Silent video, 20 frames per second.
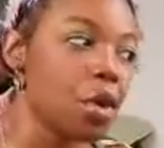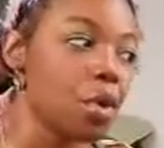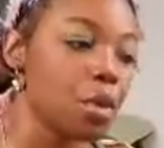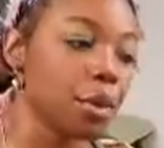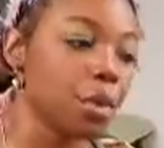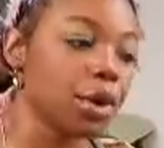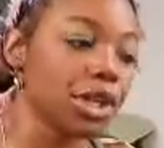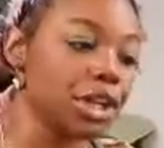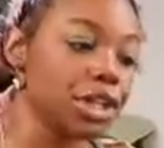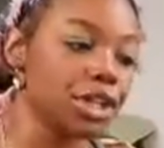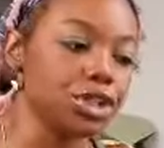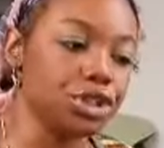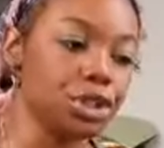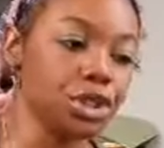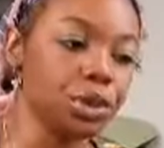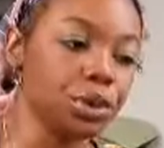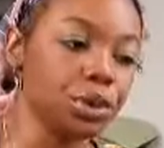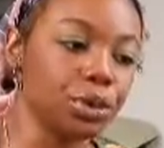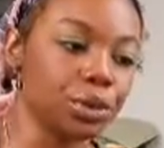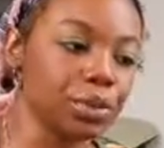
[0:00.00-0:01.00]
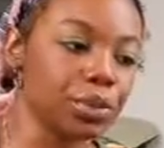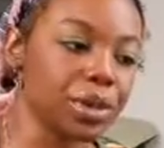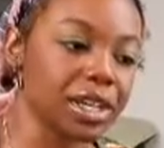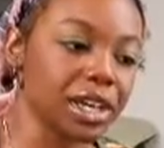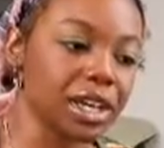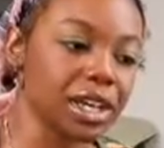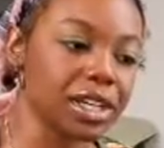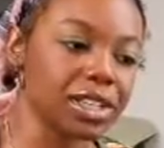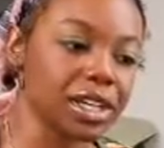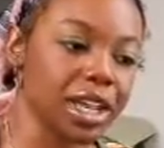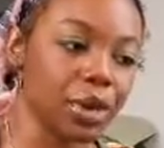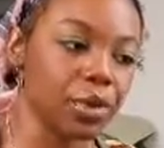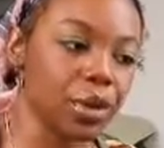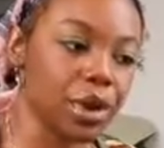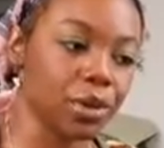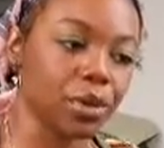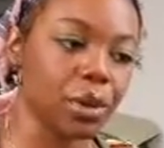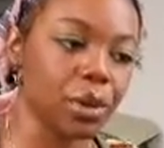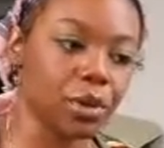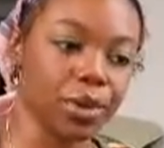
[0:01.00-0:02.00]
do, because like
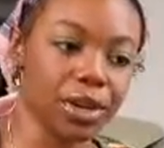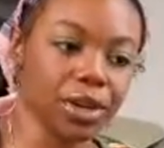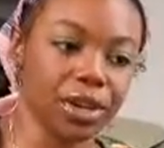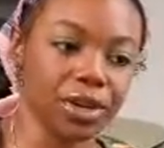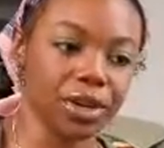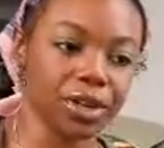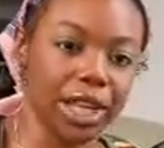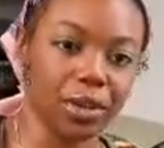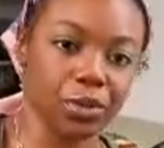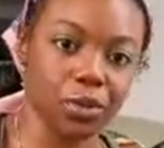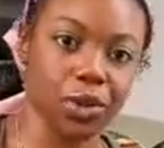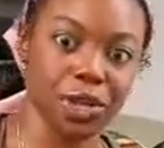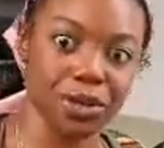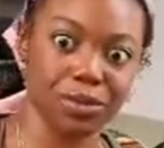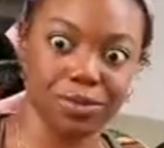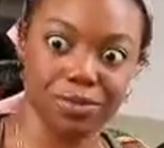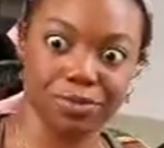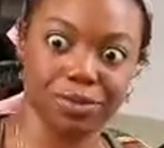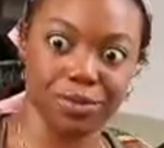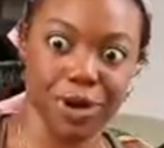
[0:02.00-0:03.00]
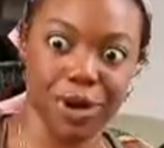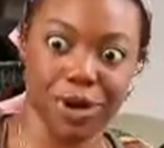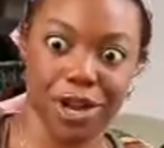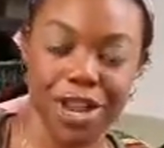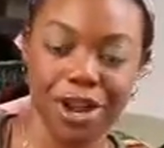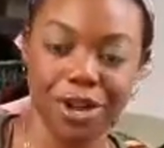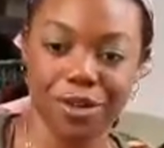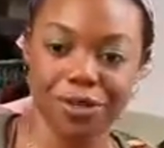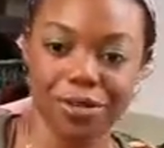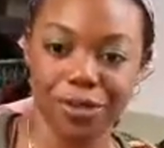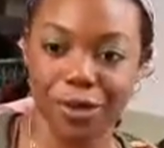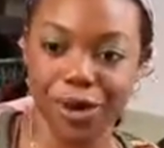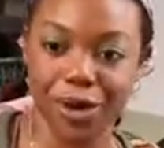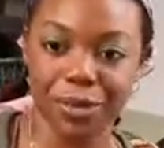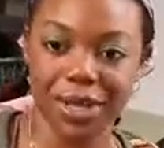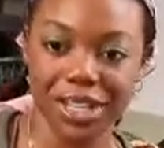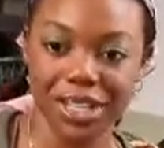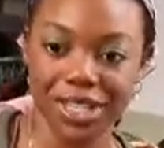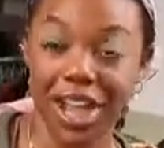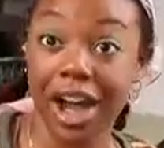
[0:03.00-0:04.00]
what we're here for,
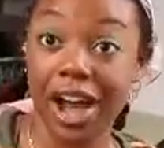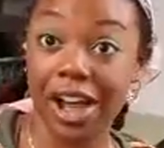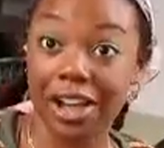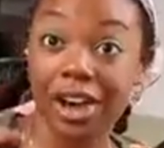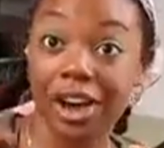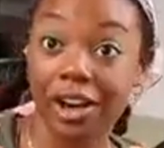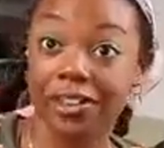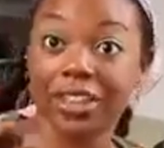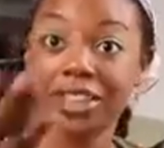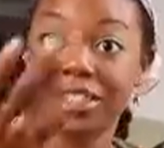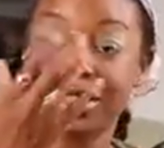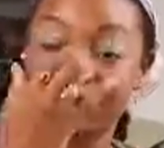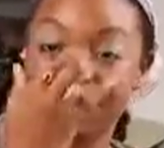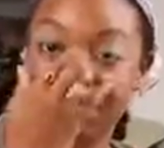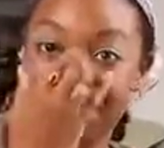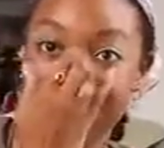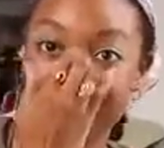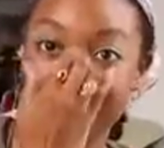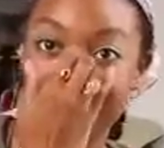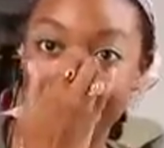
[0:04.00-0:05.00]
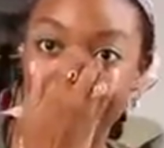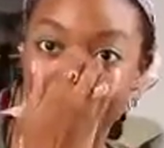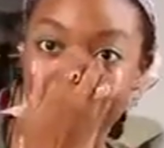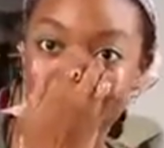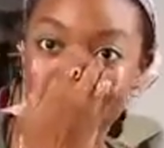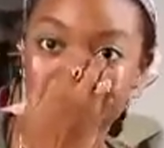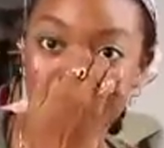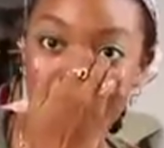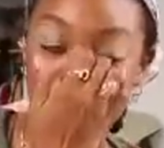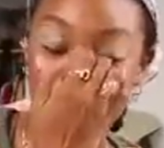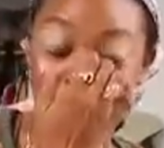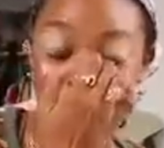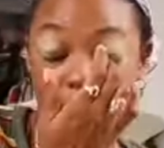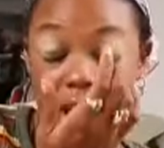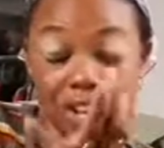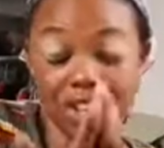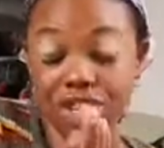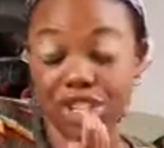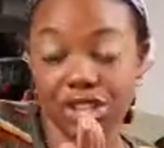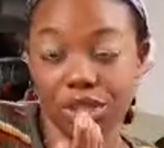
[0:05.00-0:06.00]
because I obviously was meant to meet this person.
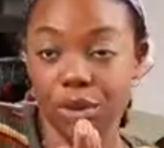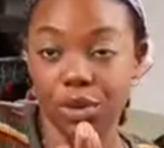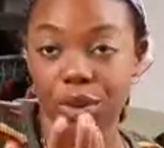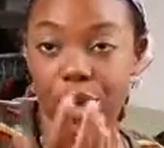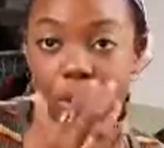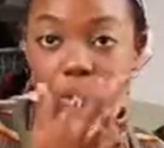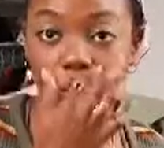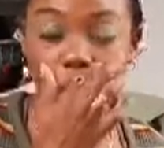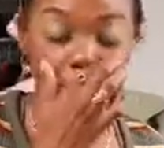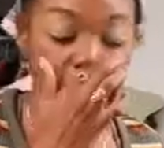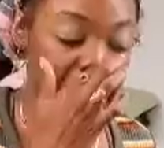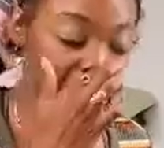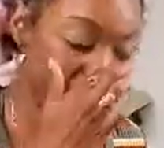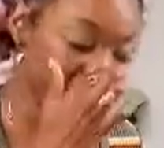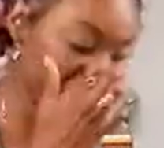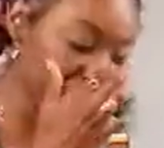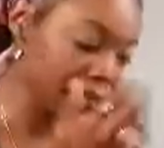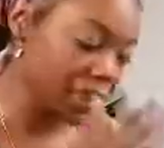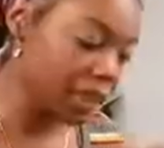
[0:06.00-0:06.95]
I just don't know why.